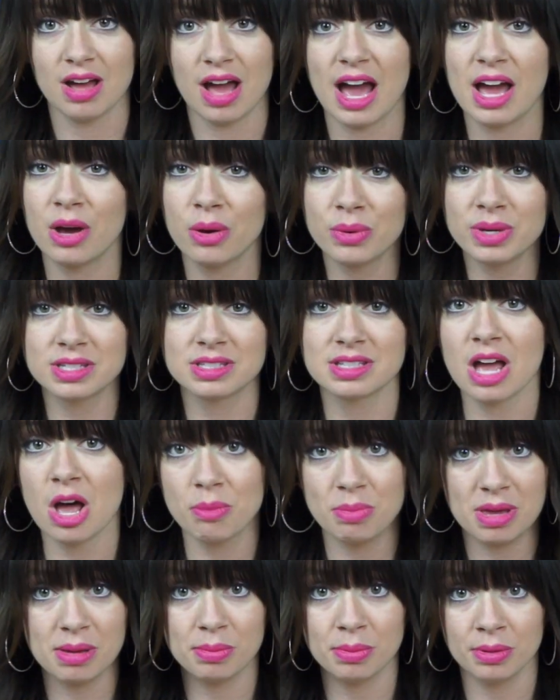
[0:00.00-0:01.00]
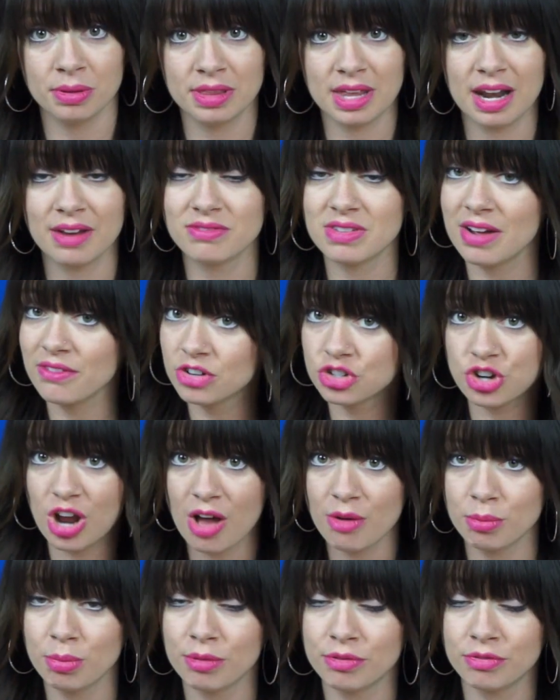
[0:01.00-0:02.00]
I always tell people that have never
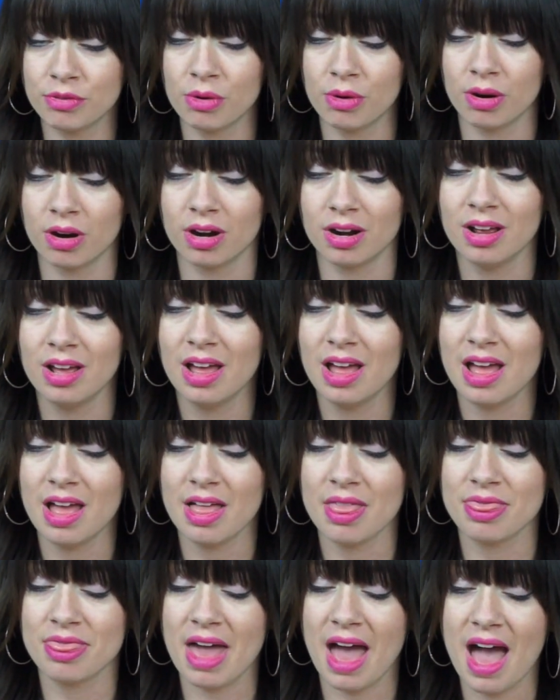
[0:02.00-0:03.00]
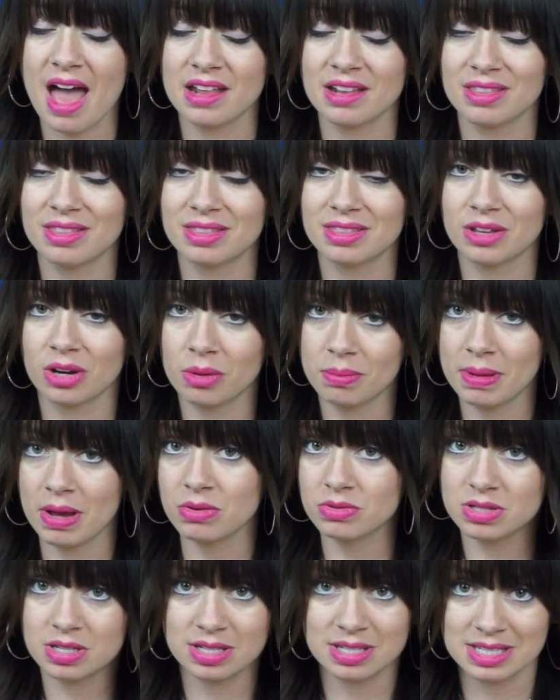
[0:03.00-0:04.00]
traveled before that they're
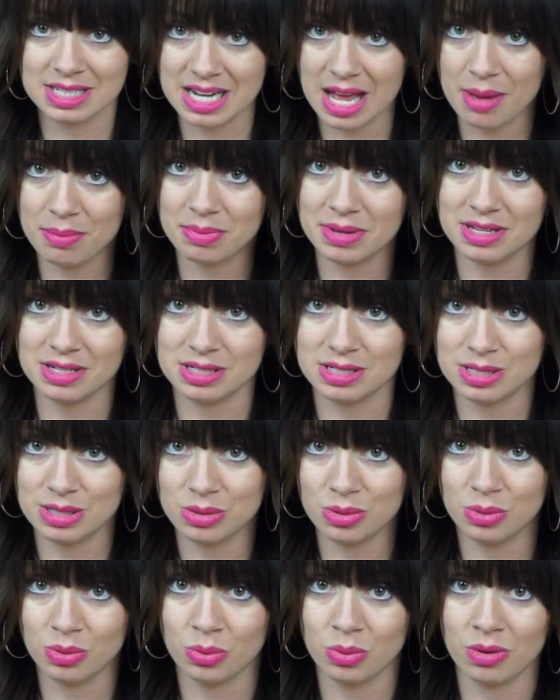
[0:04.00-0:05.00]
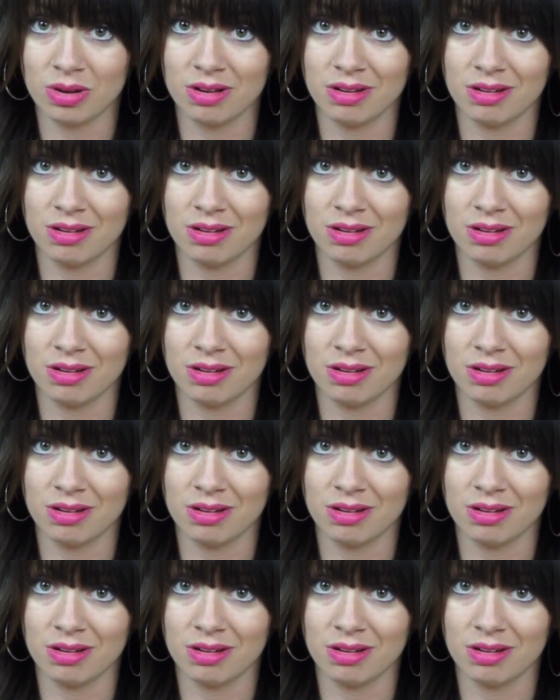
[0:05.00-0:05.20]
about to step into